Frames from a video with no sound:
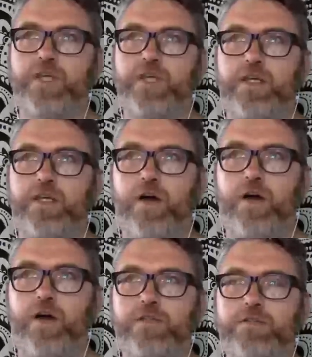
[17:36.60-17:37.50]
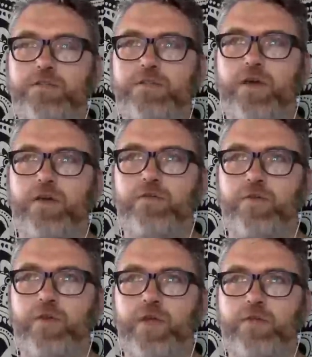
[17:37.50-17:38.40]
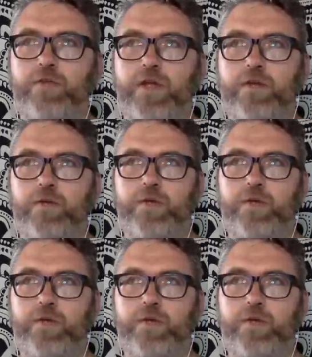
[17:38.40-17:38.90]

as any audience of creative writing